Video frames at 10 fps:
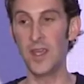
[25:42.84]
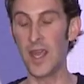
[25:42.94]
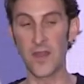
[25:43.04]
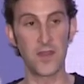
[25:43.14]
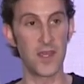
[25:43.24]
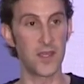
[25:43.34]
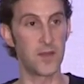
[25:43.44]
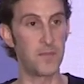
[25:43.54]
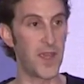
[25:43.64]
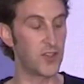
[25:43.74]
And
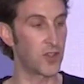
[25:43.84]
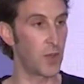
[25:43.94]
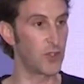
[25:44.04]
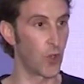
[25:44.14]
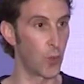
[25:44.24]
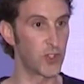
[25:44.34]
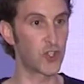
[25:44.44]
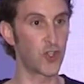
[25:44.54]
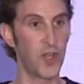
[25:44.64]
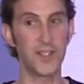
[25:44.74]
then based on that, we saw which
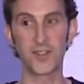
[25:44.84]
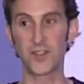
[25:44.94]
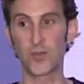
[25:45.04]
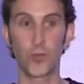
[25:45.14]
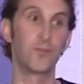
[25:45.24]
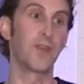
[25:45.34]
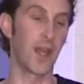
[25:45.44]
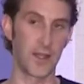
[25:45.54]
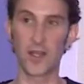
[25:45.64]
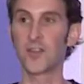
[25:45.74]
traits,
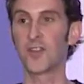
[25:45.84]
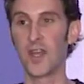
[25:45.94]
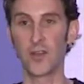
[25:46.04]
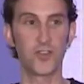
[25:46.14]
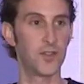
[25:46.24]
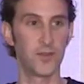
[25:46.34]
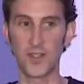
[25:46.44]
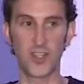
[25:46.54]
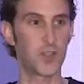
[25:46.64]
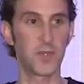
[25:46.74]
not us, the Harrison
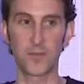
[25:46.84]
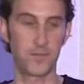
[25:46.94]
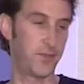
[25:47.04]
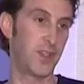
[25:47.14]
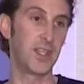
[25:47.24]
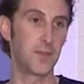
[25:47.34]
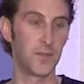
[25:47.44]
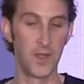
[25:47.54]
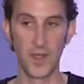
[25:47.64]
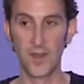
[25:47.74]
assessment team
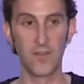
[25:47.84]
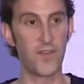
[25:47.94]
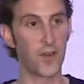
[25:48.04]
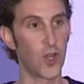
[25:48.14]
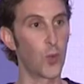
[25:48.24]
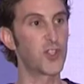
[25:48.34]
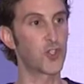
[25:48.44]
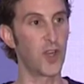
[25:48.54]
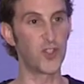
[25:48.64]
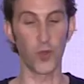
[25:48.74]
found out which
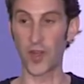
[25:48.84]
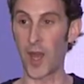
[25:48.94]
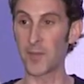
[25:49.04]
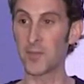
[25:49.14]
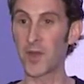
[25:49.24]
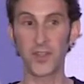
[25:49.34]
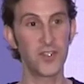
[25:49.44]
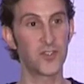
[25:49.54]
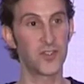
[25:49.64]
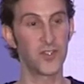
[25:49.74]
traits were common among these.